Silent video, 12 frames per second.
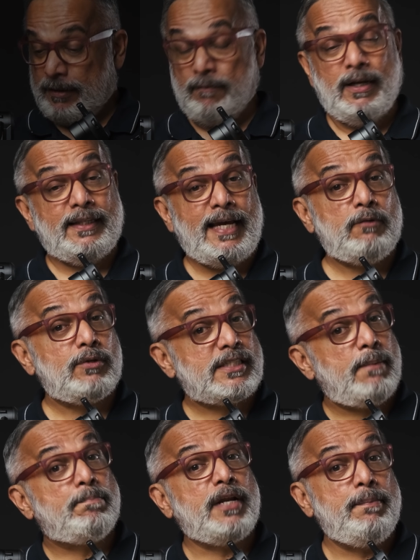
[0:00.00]
Well, that was
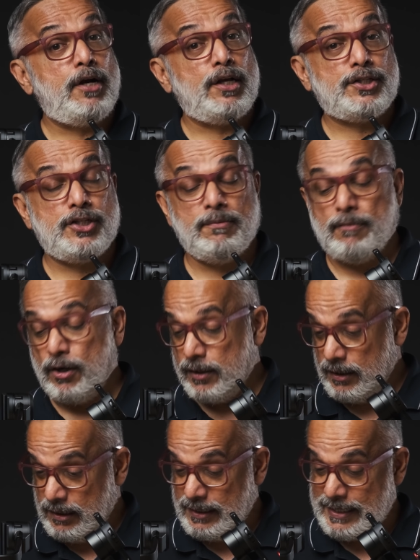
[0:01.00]
a pre-production
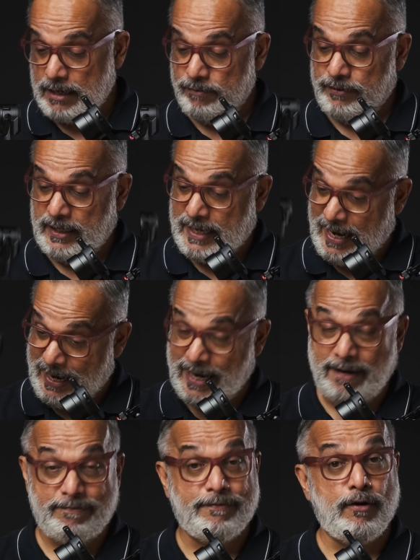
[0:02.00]
model. Now we
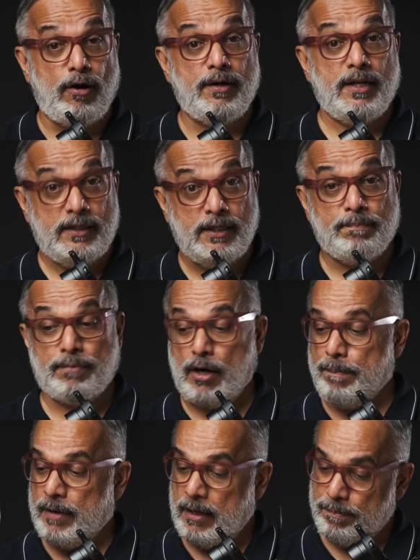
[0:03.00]
have got the
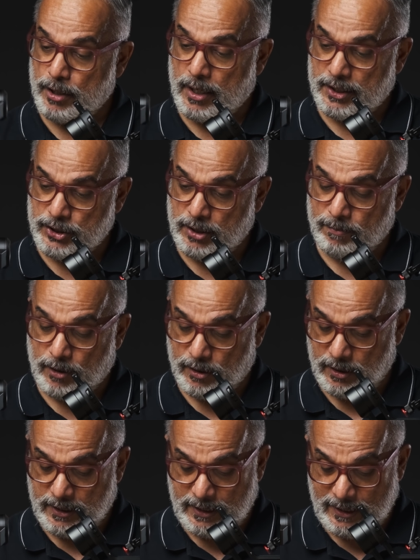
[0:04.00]
proper production
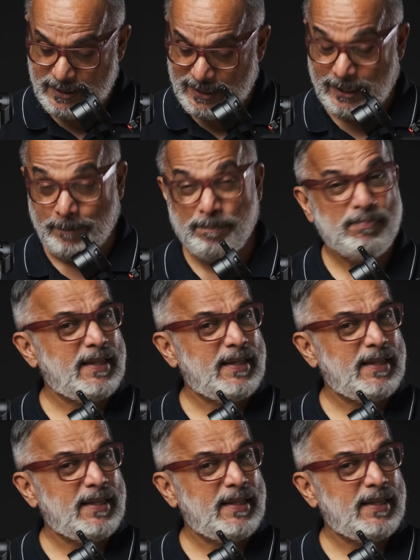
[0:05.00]
model in India.